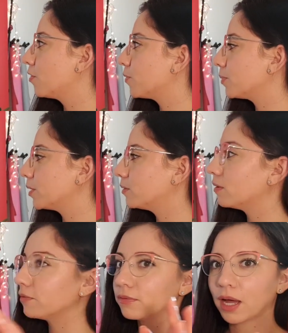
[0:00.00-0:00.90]
through
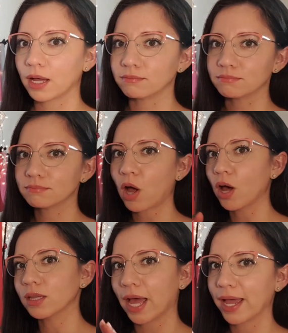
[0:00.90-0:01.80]
um,
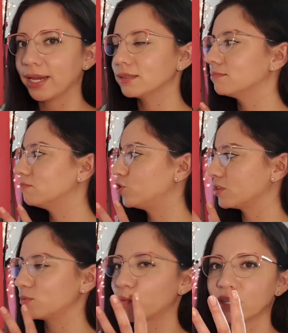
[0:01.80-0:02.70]
online,
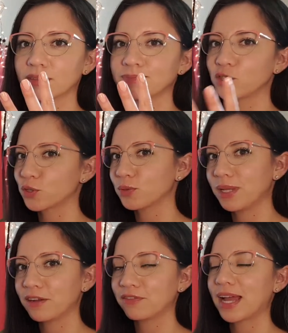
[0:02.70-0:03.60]
just we're social
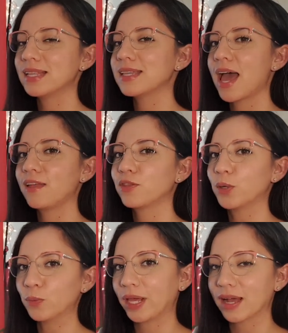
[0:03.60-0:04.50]
media friends and
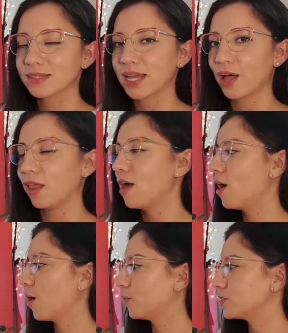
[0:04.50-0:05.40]
through WeExcel,
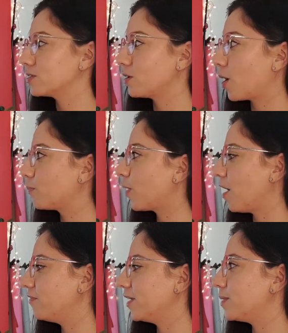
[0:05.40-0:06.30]
which is a
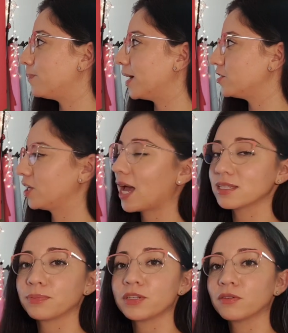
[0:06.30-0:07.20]
nonprofit, but she
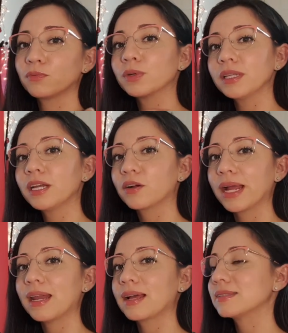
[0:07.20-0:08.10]
has a bunch of really
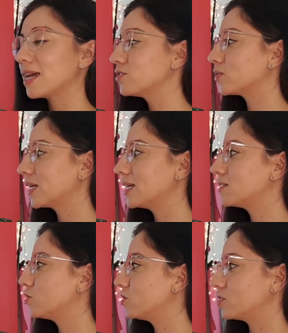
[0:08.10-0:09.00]
great accessories.
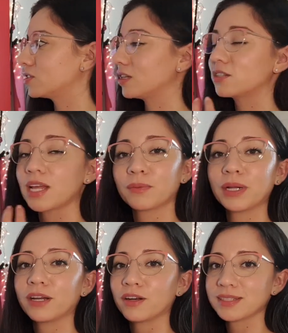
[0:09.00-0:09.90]
She just
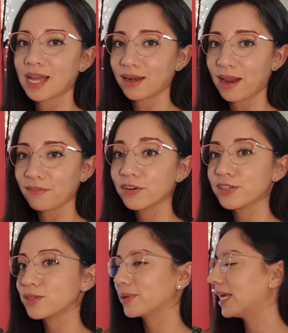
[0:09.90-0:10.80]
celebrated her second
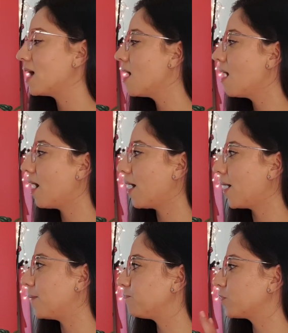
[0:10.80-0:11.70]
anniversary
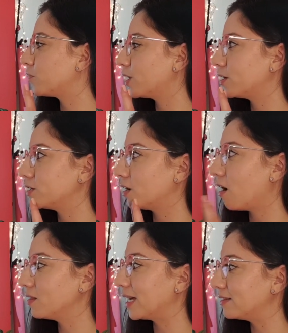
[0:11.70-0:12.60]
um, for her
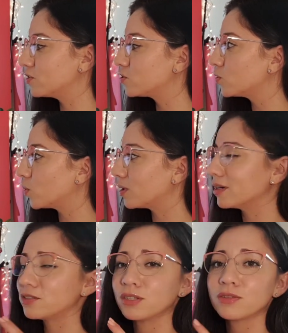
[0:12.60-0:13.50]
online
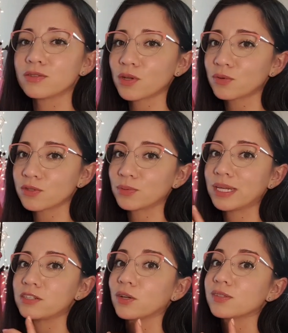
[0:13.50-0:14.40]
store. She's so
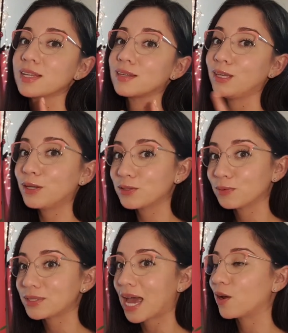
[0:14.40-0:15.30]
sweet. She also has a
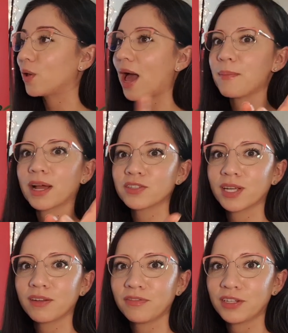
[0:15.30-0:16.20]
YouTube channel. I'm actually
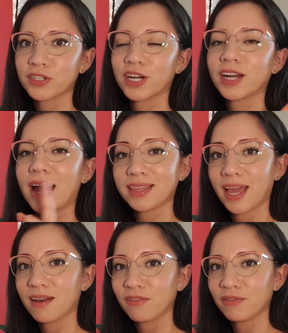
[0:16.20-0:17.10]
going to feature her at the
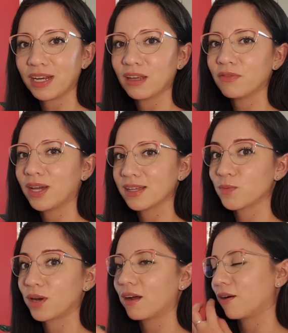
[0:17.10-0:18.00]
end of the video if you guys
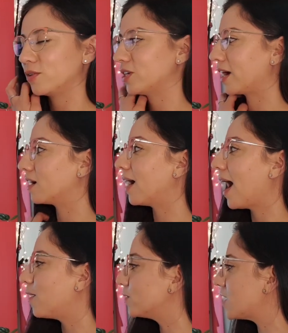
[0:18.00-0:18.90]
want to go check her
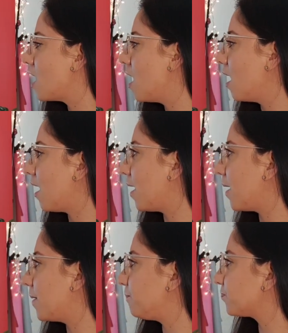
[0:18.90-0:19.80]
out.
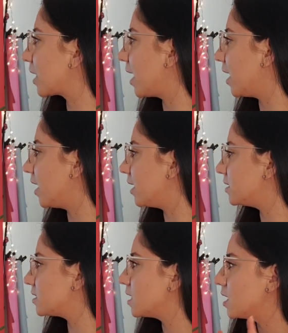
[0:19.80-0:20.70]
Um,
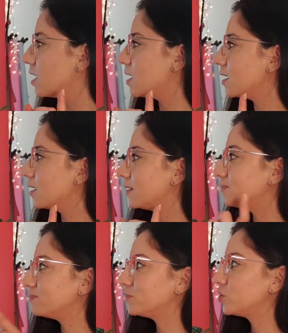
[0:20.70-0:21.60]
and
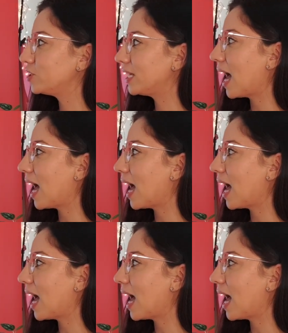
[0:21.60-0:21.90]
she